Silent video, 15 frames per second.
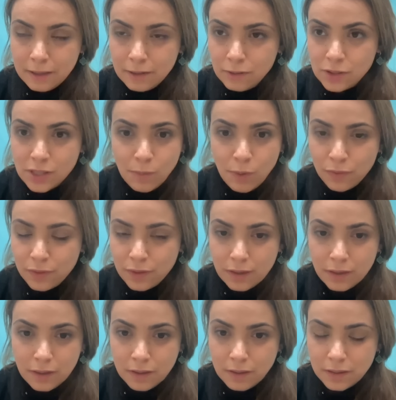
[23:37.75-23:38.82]
some of
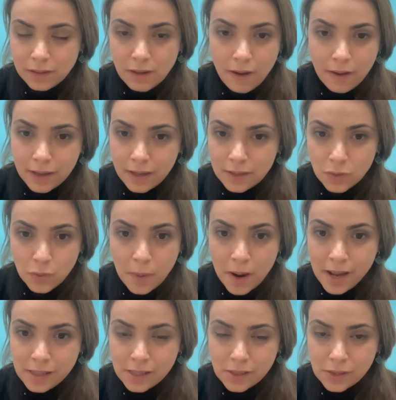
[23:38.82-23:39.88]
the targets or
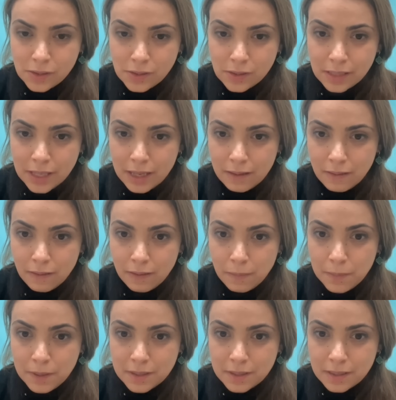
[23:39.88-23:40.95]
milestones that the
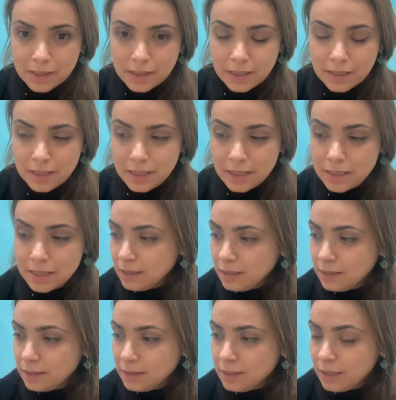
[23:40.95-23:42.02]
business needed,
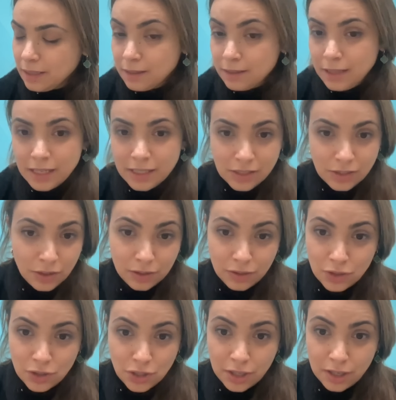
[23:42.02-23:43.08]
that they start their
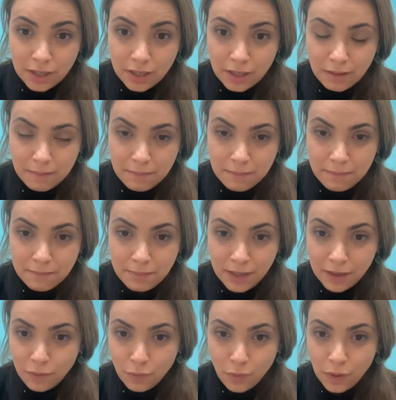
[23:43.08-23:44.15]
journey
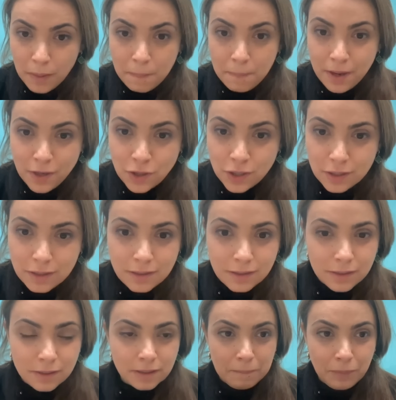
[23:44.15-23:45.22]
being very impatient.
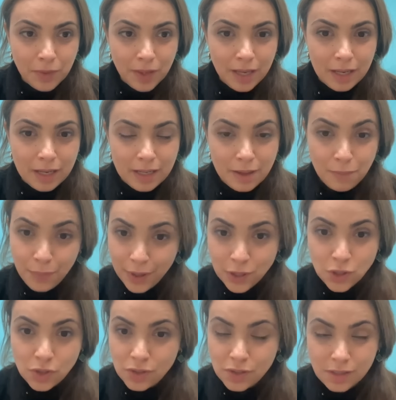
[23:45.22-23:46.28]
And
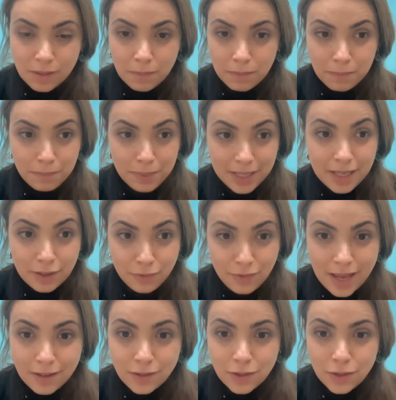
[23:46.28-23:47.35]
impatience is a big
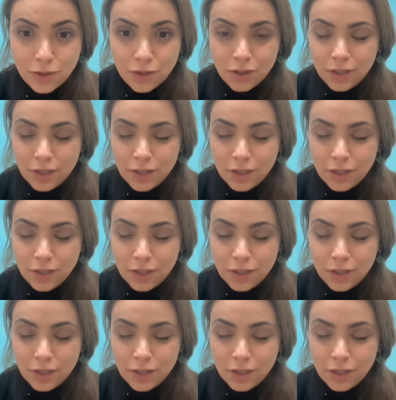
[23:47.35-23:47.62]
advantage